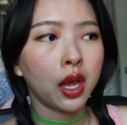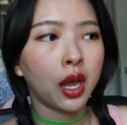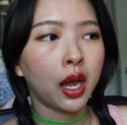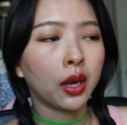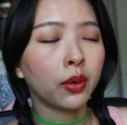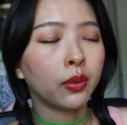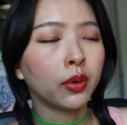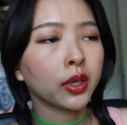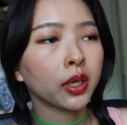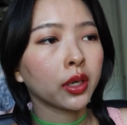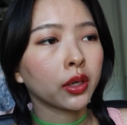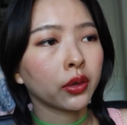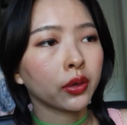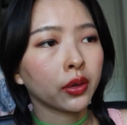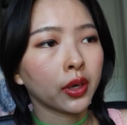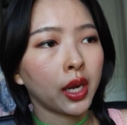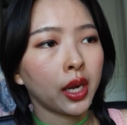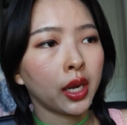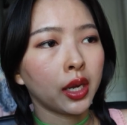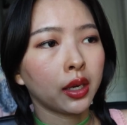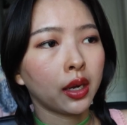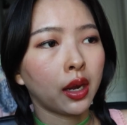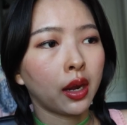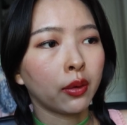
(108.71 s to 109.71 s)
I want to
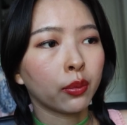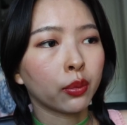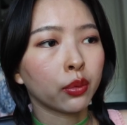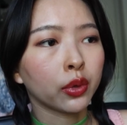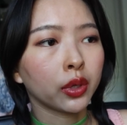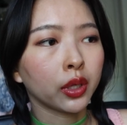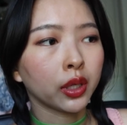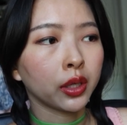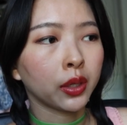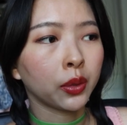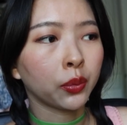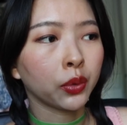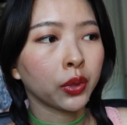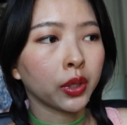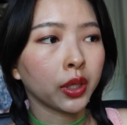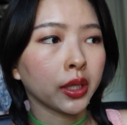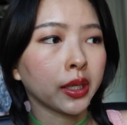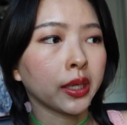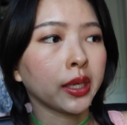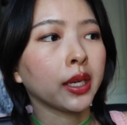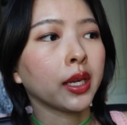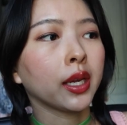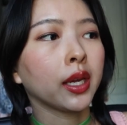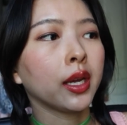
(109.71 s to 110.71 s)
create a really,
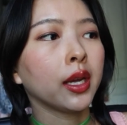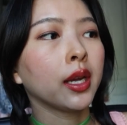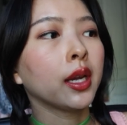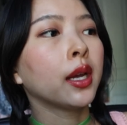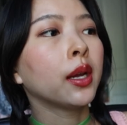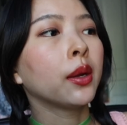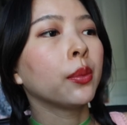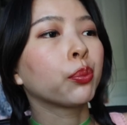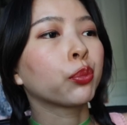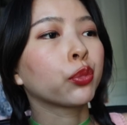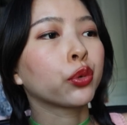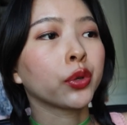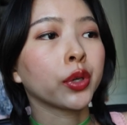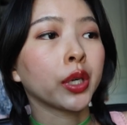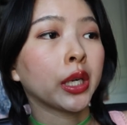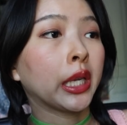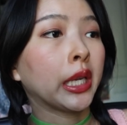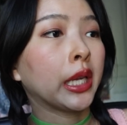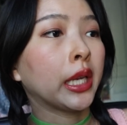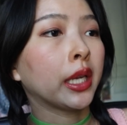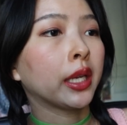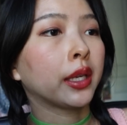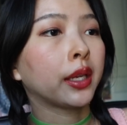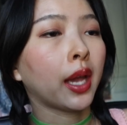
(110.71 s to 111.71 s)
really
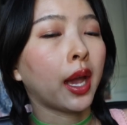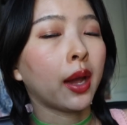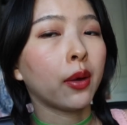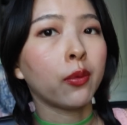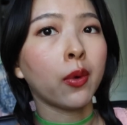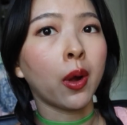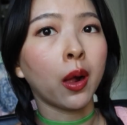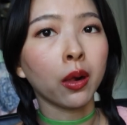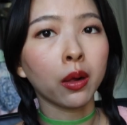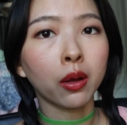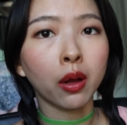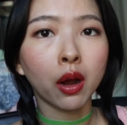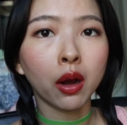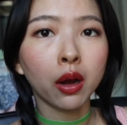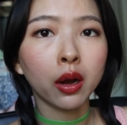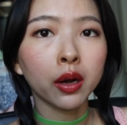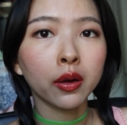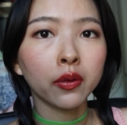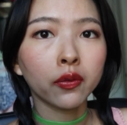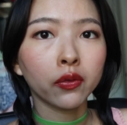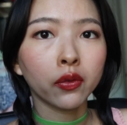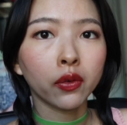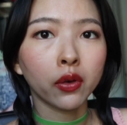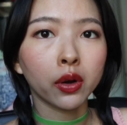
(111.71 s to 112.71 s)
pretty get well
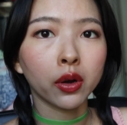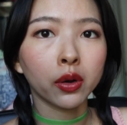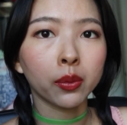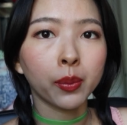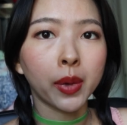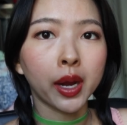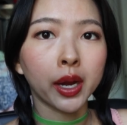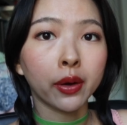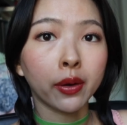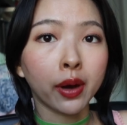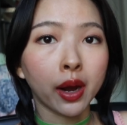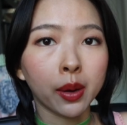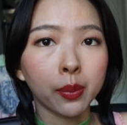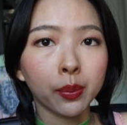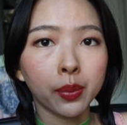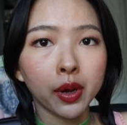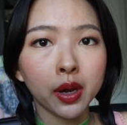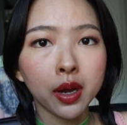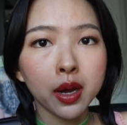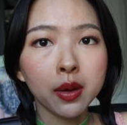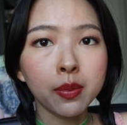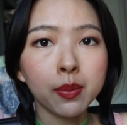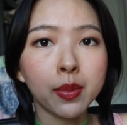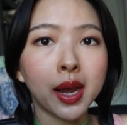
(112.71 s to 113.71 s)
card for my
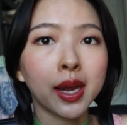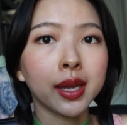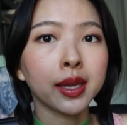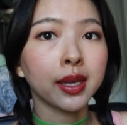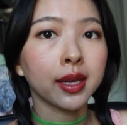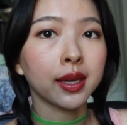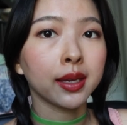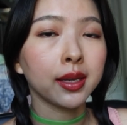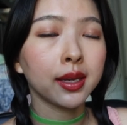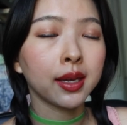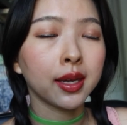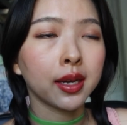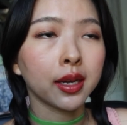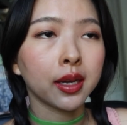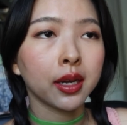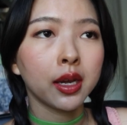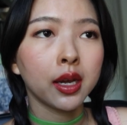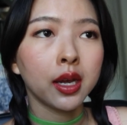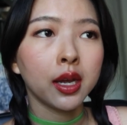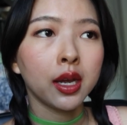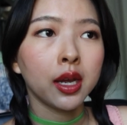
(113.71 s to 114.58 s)
grandpa, my yeye,